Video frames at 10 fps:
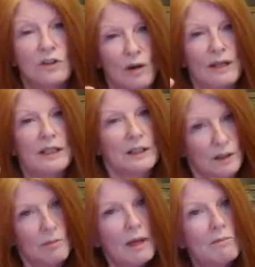try and get
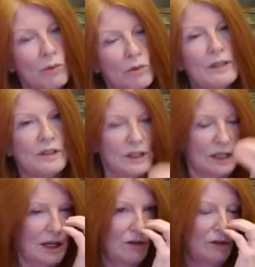the main points
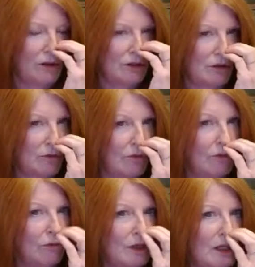together so
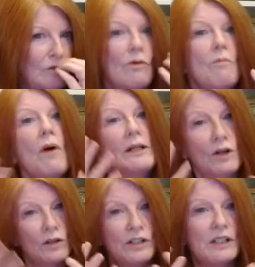we can remind
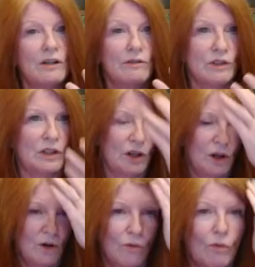ourselves
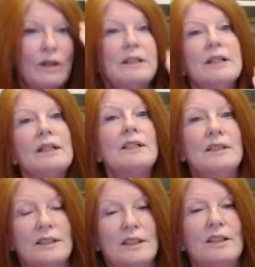what it
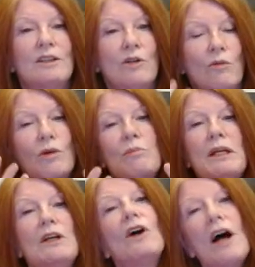is that we're
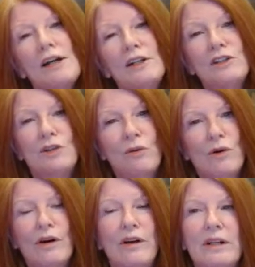being guided
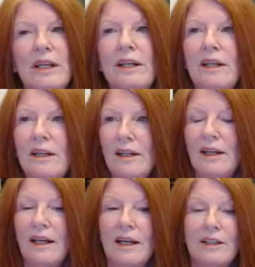toward.
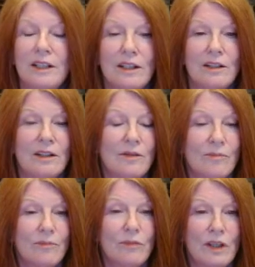And,
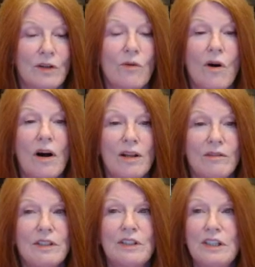you know, all of
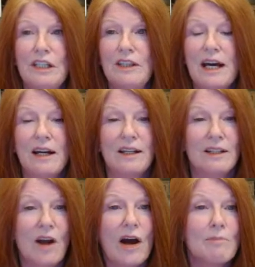us need that.
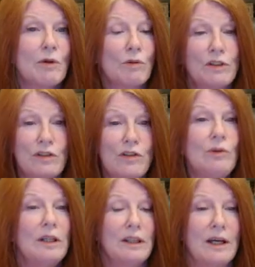And I'm the one
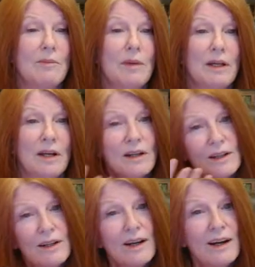doing them. And
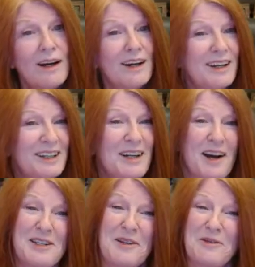I
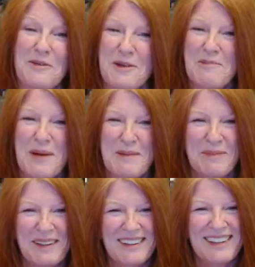don't
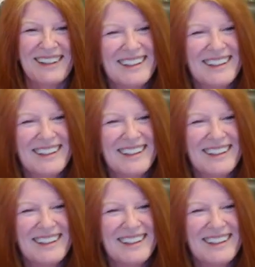remember.